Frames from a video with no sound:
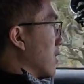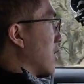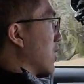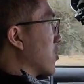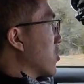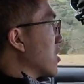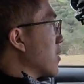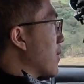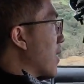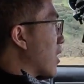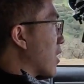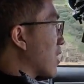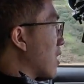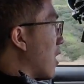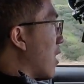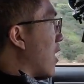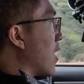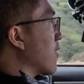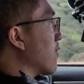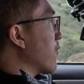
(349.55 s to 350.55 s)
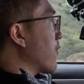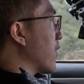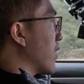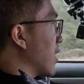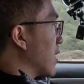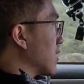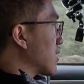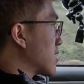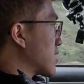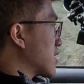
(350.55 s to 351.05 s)
a good amount of
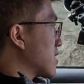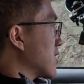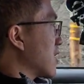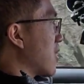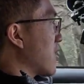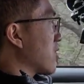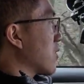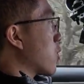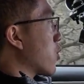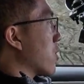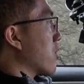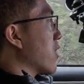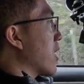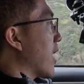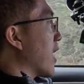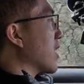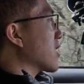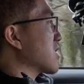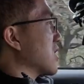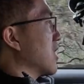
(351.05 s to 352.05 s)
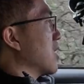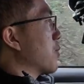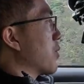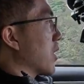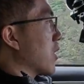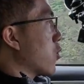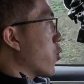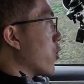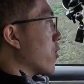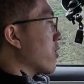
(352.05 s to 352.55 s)
confidence on corner exit,
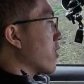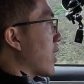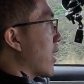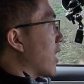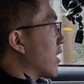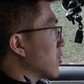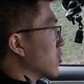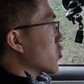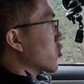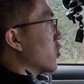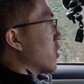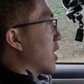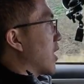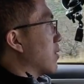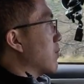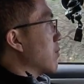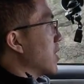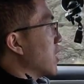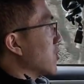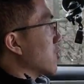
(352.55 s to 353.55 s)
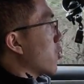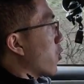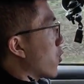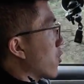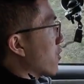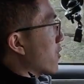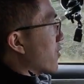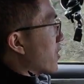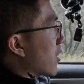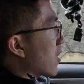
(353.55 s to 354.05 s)
but corner entry and
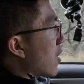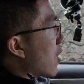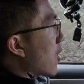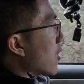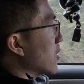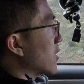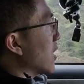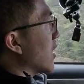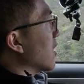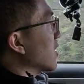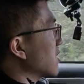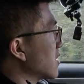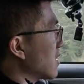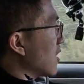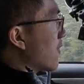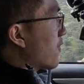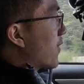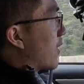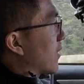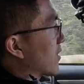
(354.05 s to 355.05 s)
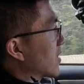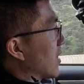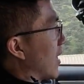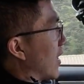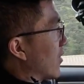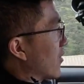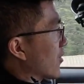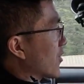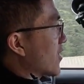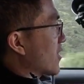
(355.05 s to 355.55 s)
mid-corner, the car does default to
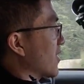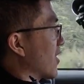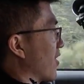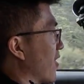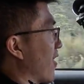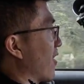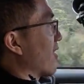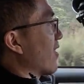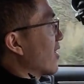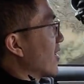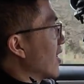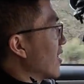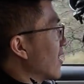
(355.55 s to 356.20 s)
understeer.